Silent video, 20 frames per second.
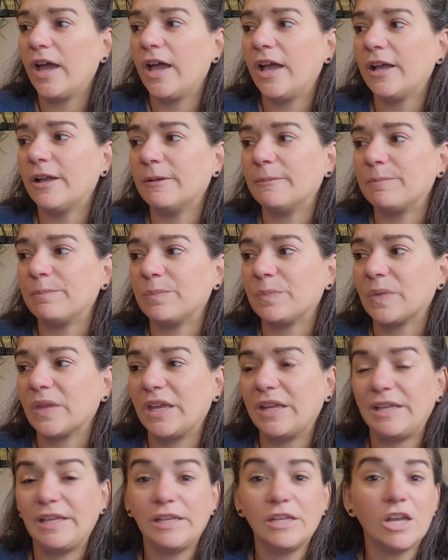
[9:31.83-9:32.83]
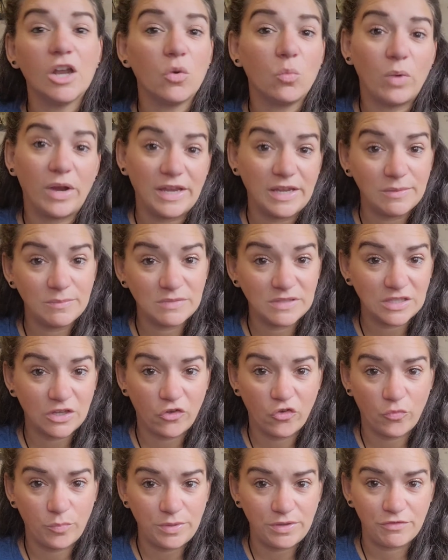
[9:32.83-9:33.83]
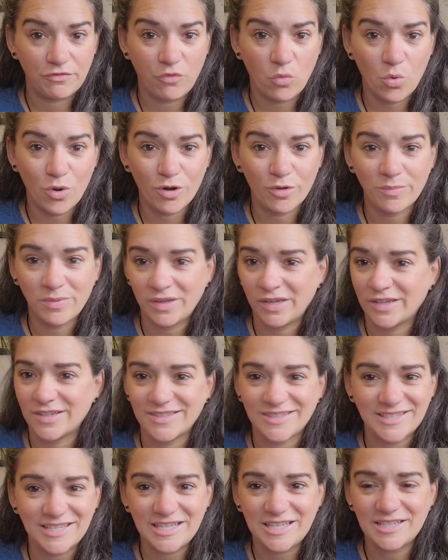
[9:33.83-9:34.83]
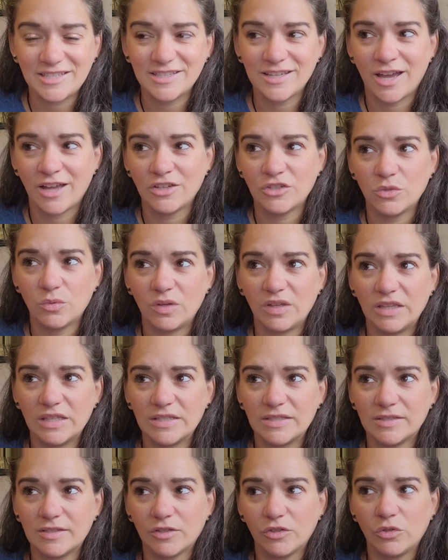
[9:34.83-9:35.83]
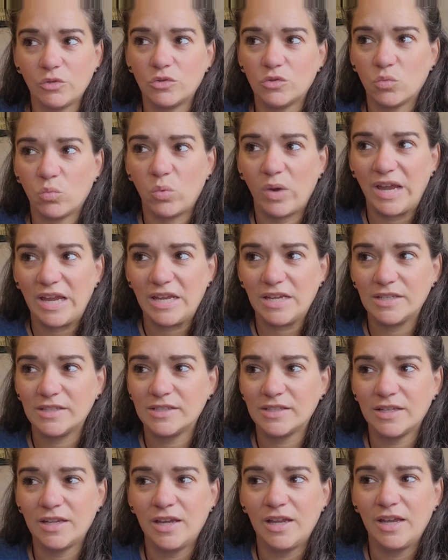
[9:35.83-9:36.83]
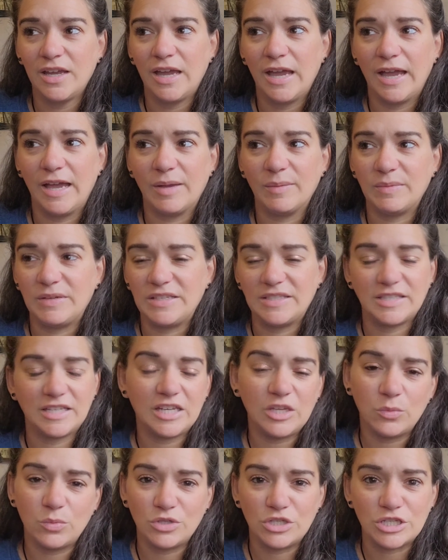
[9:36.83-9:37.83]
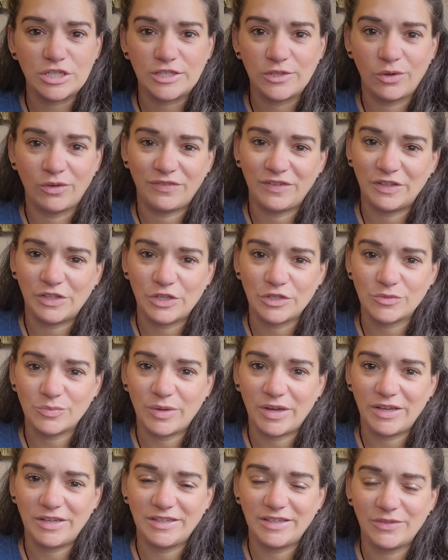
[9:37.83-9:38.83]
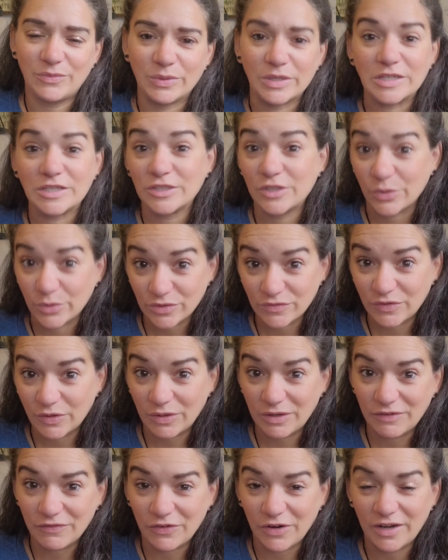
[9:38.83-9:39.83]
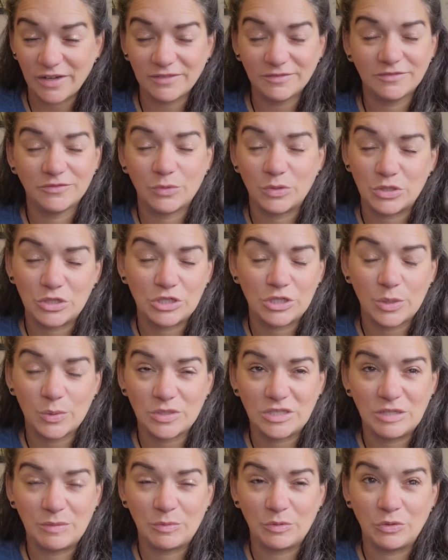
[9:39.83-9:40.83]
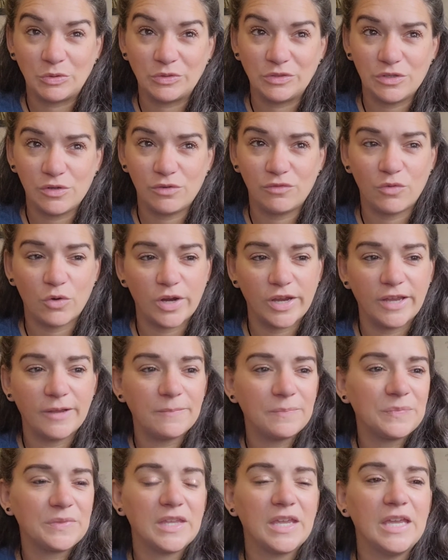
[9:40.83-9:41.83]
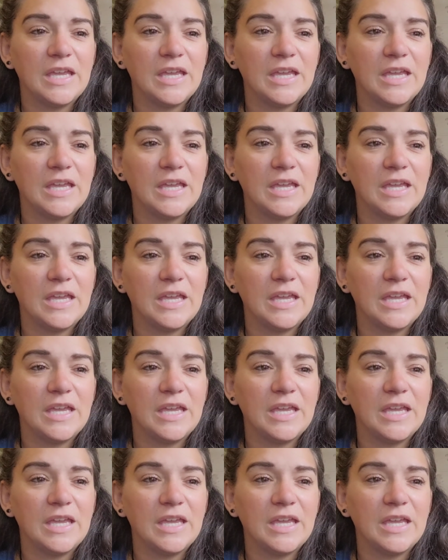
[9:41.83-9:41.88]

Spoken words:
And he did not weigh himself before because he's not doing this to lose weight. He said he would just know if he lost weight when his clothes felt different, which, you know, typical dude for you.